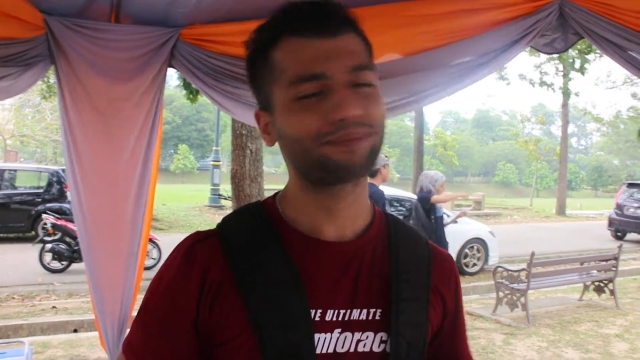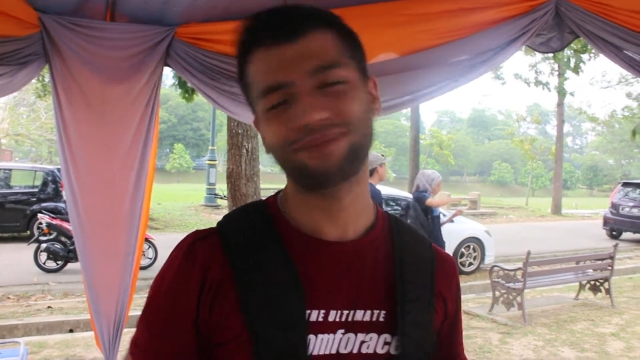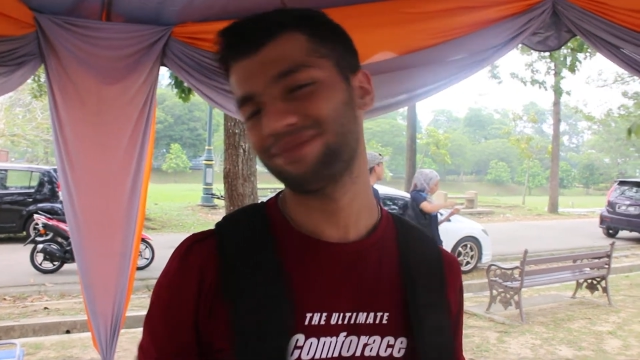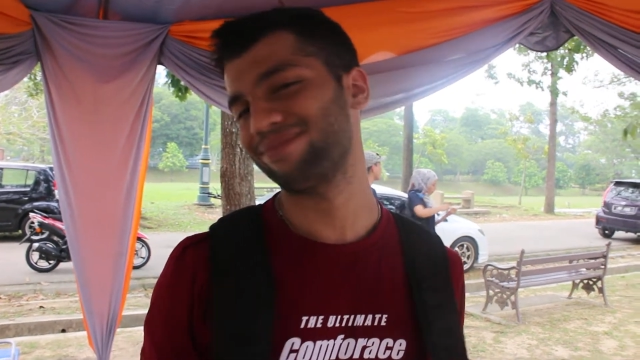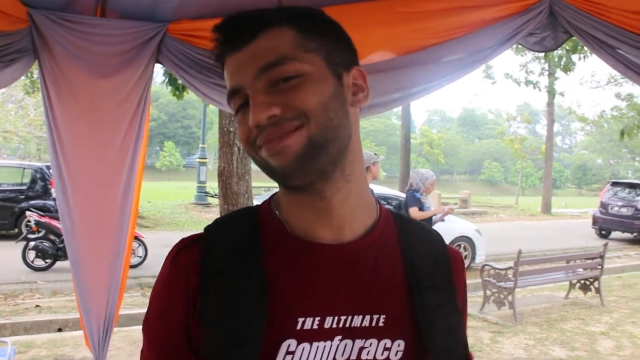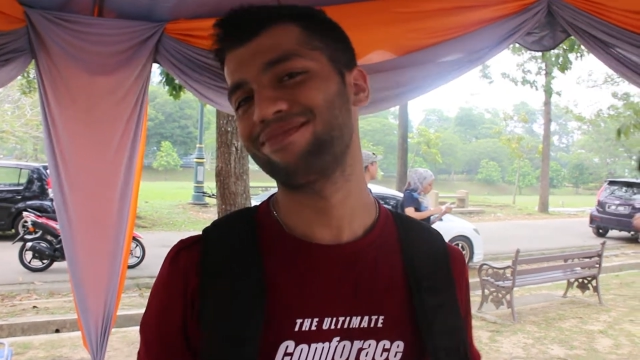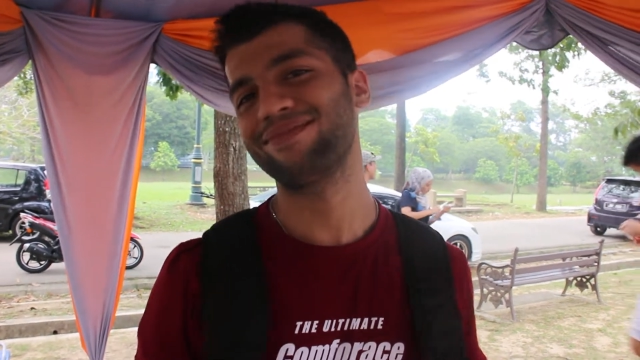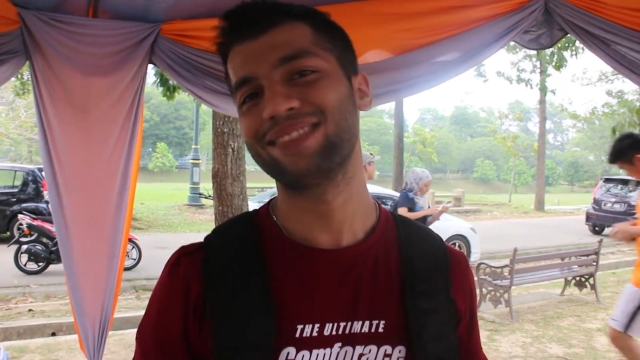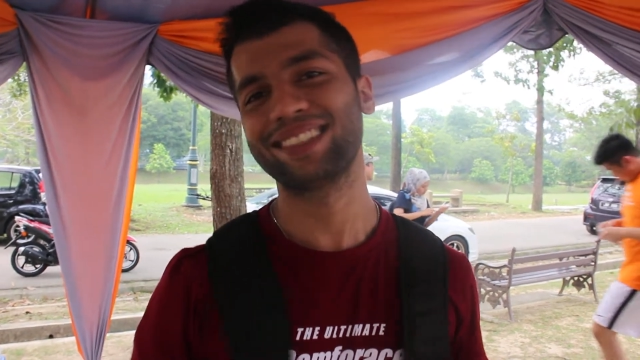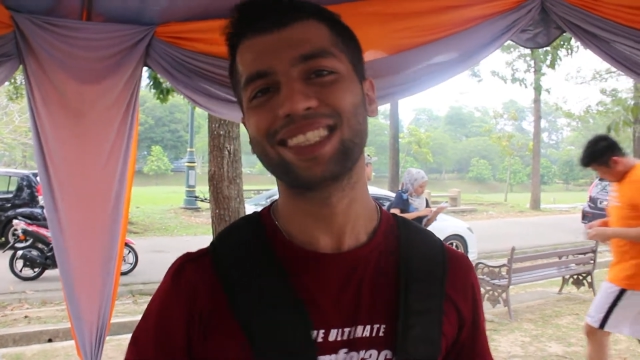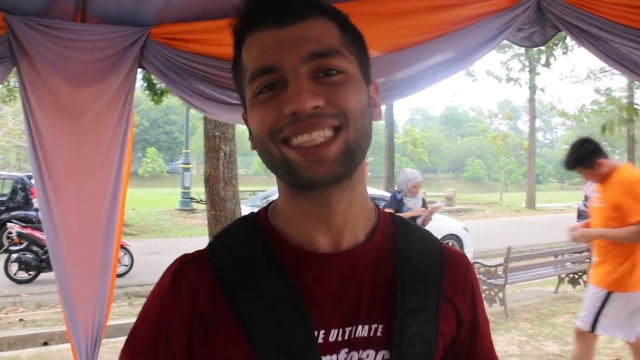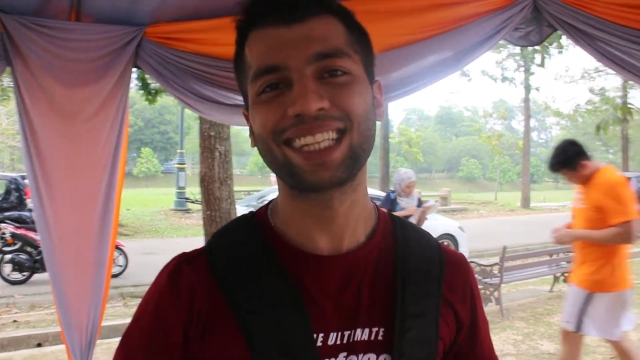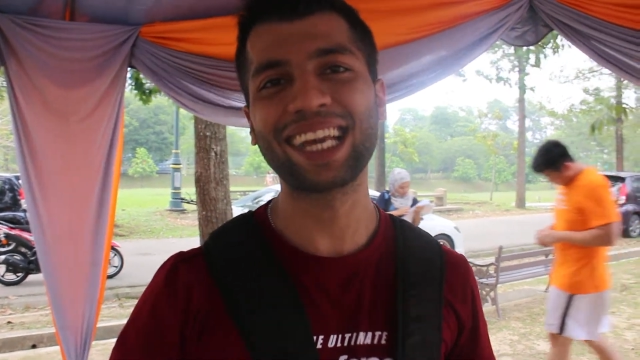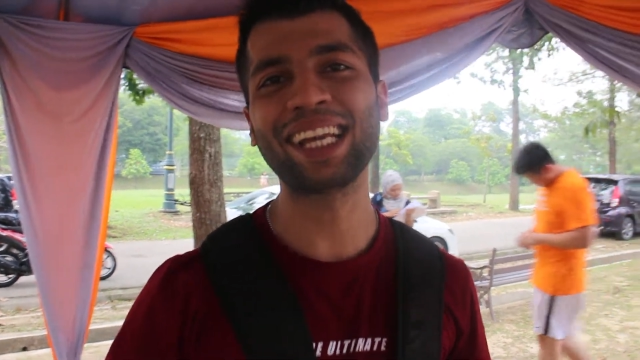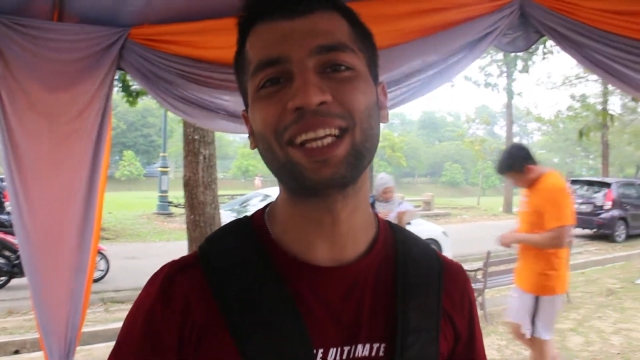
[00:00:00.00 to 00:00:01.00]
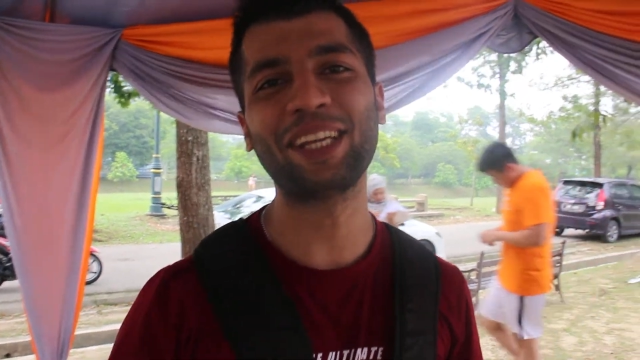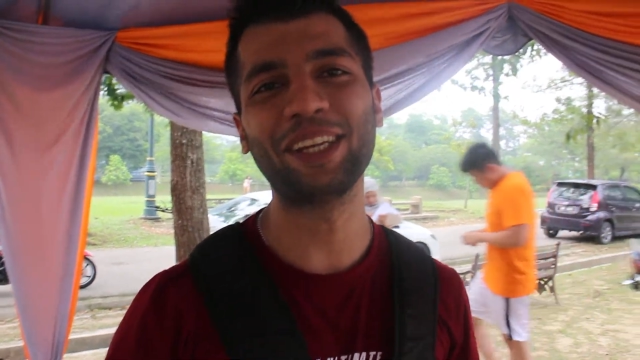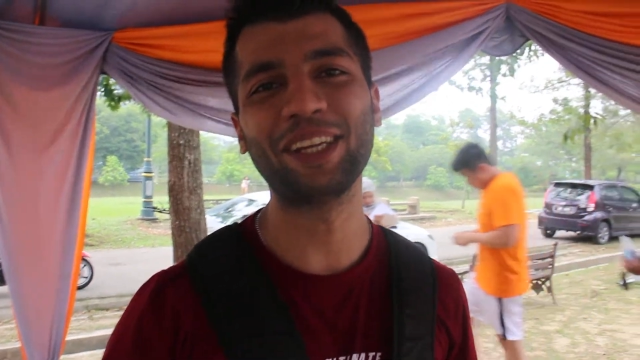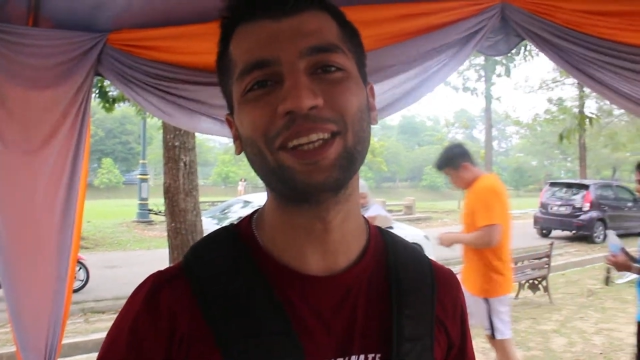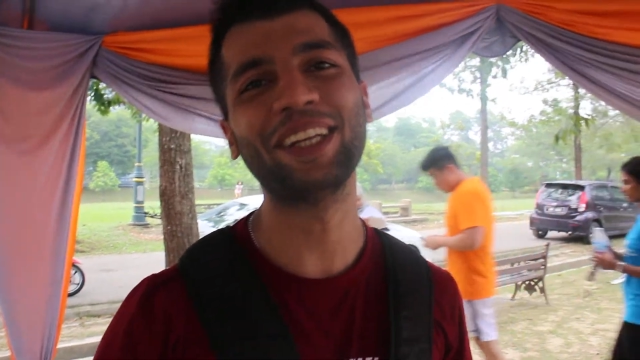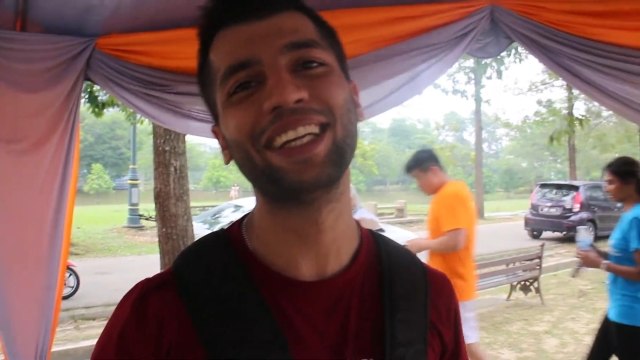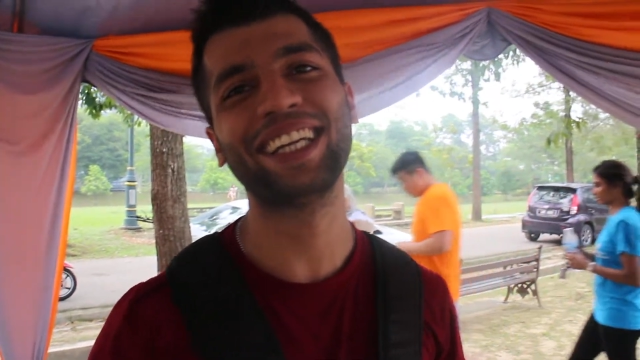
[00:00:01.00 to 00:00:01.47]
Right.
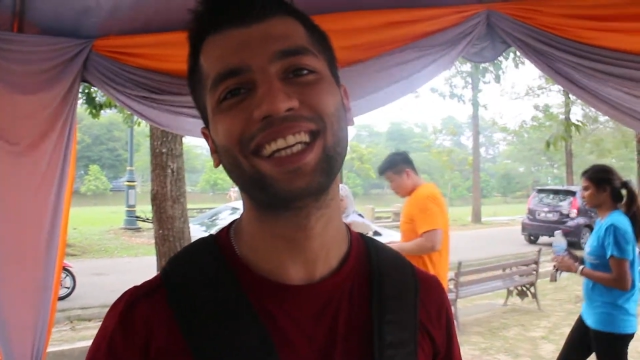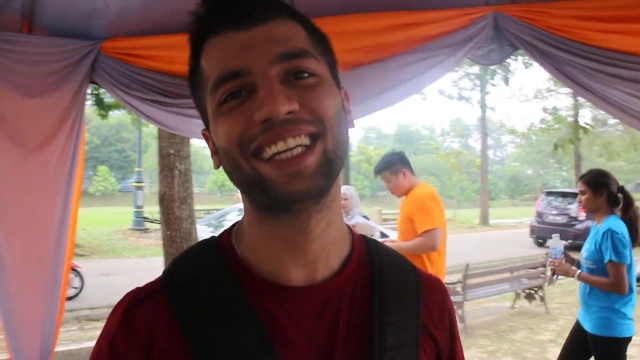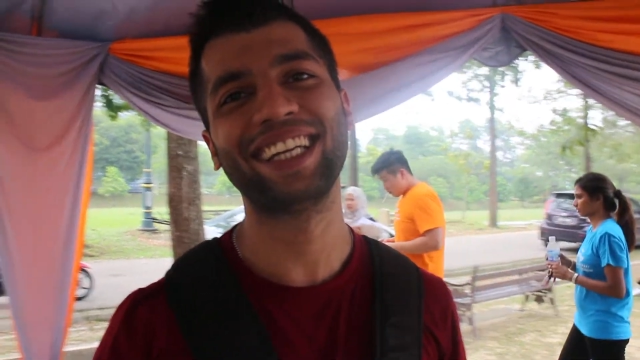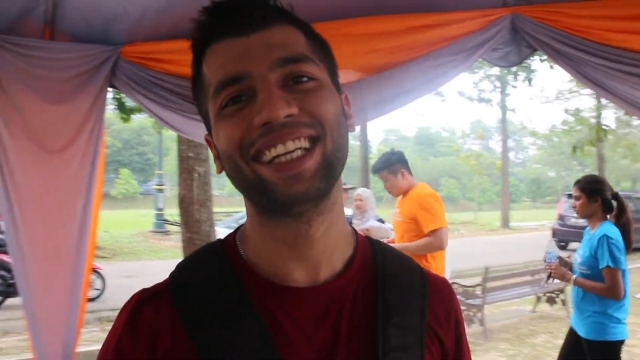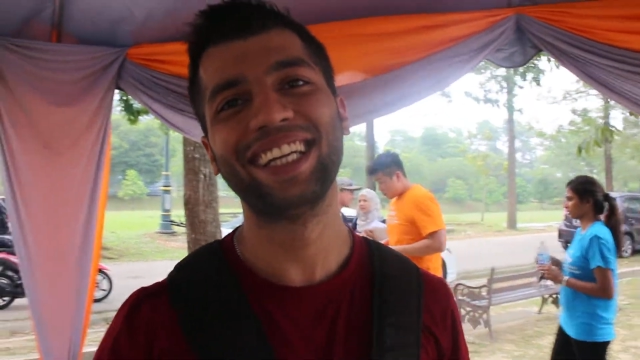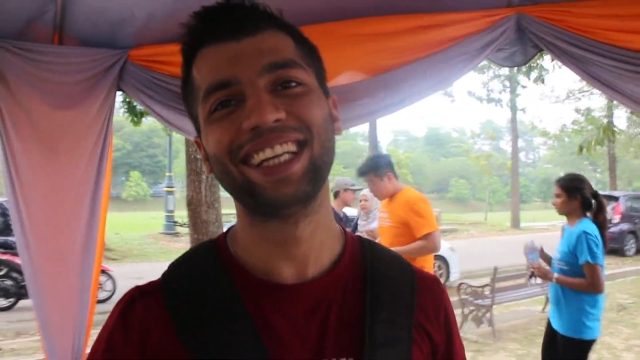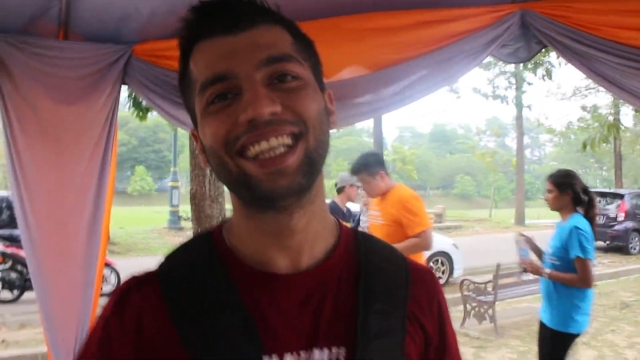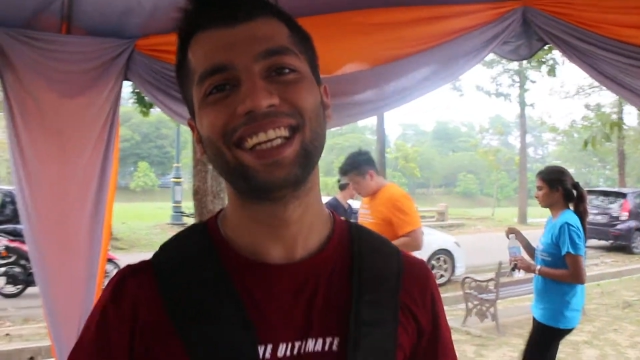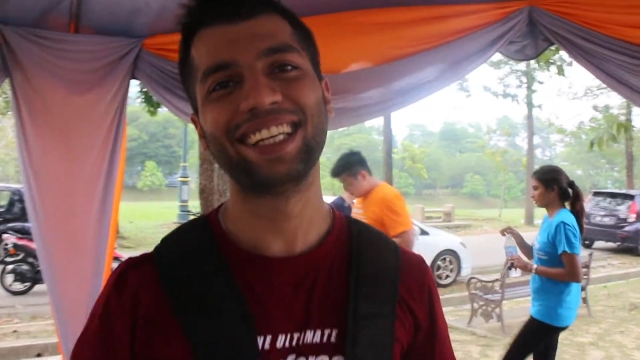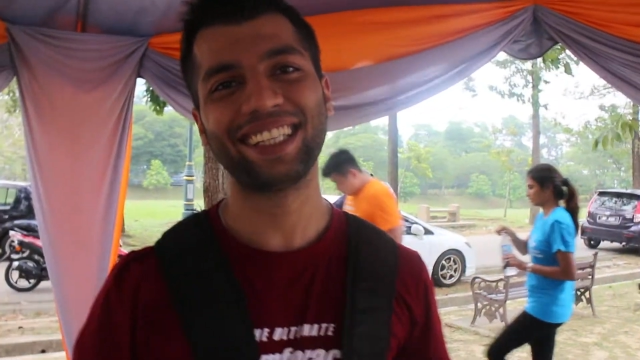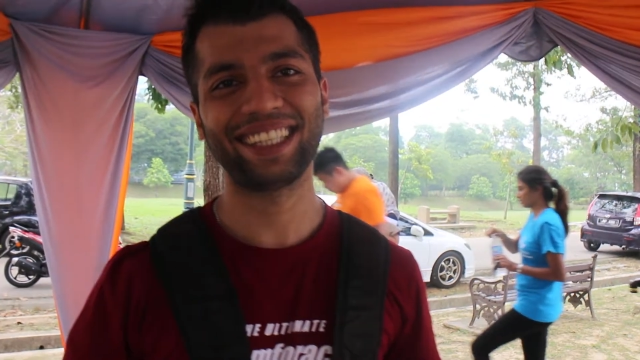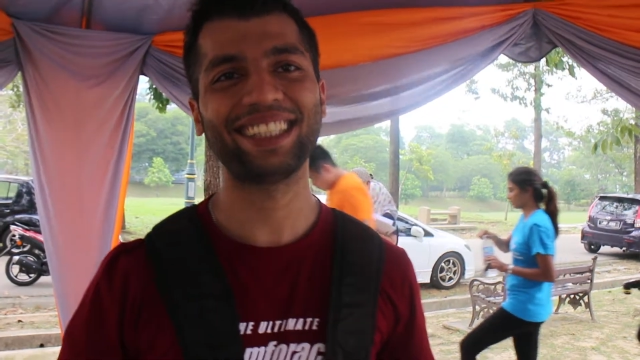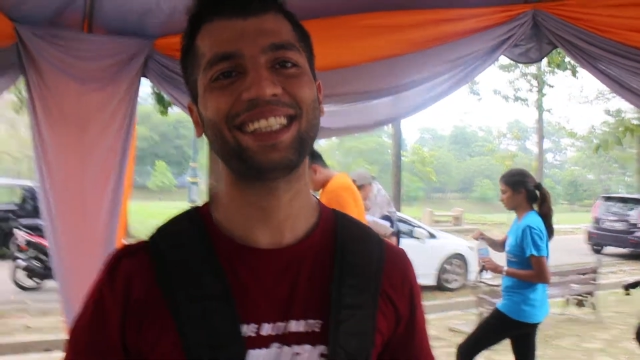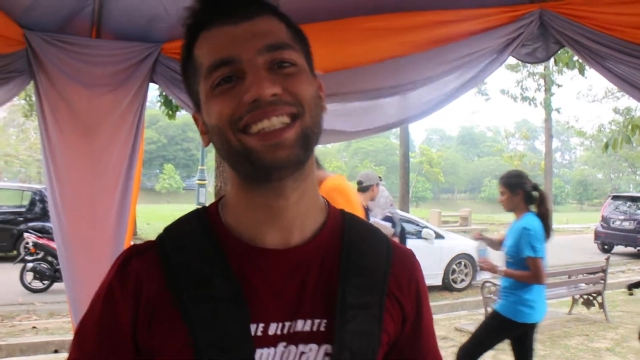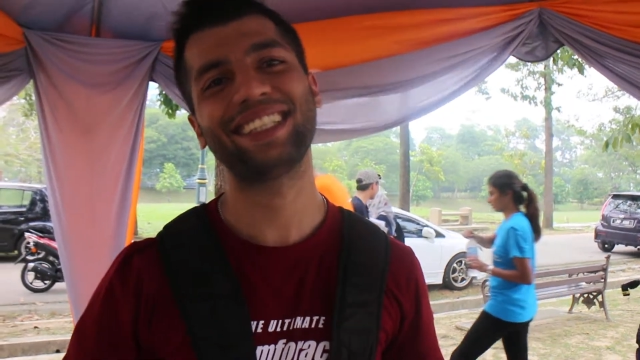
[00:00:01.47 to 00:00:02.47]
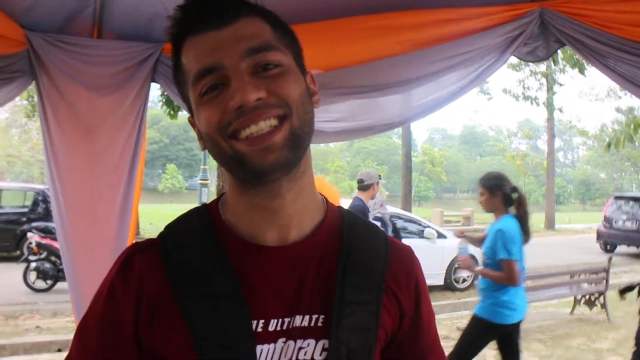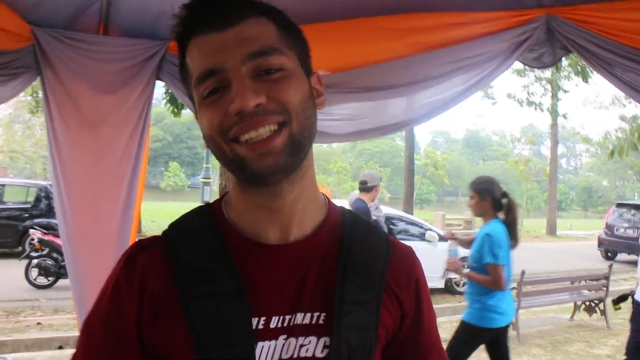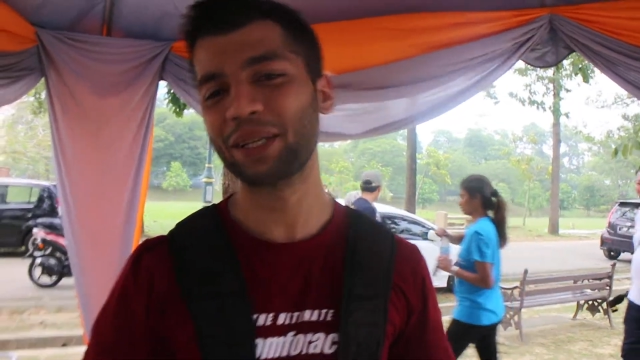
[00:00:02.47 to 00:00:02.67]
Okay, you. Definitely. All right. Thank you so much.